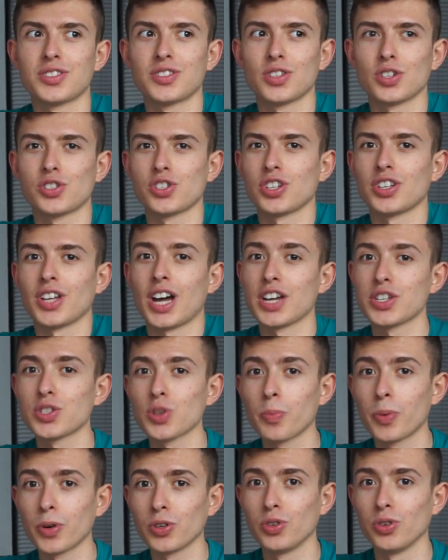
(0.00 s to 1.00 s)
such a nice
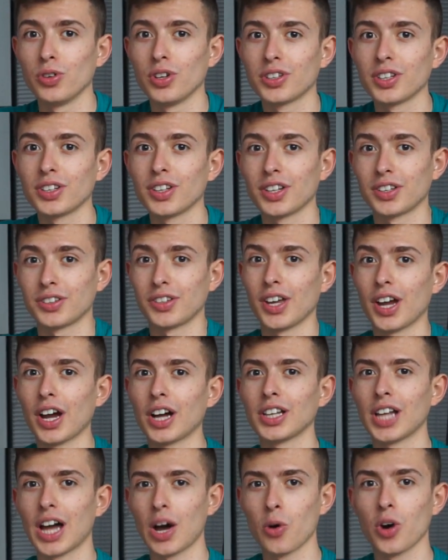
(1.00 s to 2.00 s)
opportunity that they
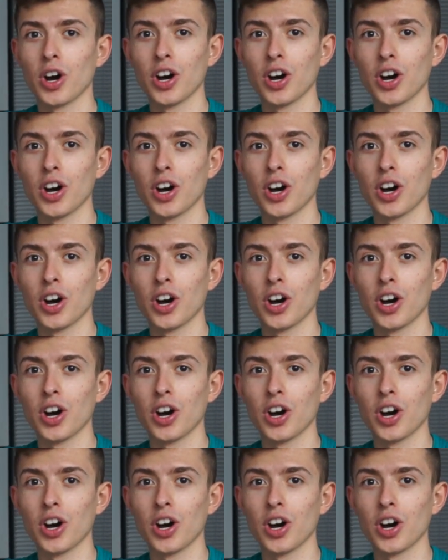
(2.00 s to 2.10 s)
allow